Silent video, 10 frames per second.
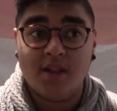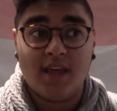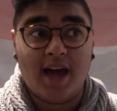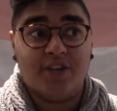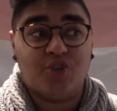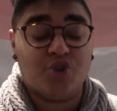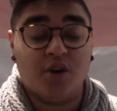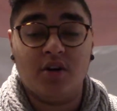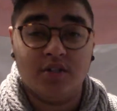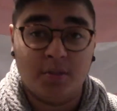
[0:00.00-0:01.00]
that I
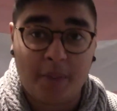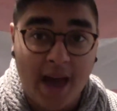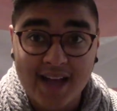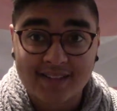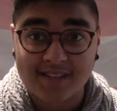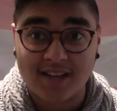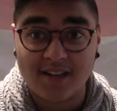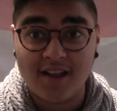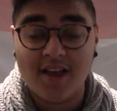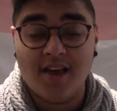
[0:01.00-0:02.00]
struggled to pass in.